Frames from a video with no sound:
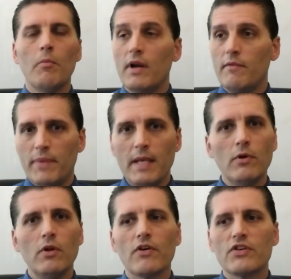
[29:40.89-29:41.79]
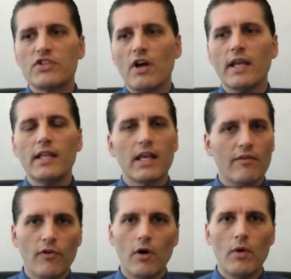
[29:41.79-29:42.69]
but people are stuck in like a
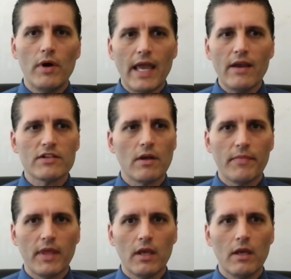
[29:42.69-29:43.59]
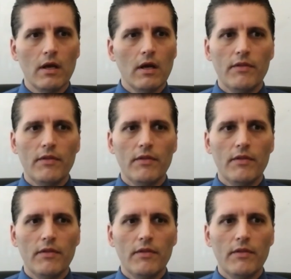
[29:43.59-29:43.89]
401k or something.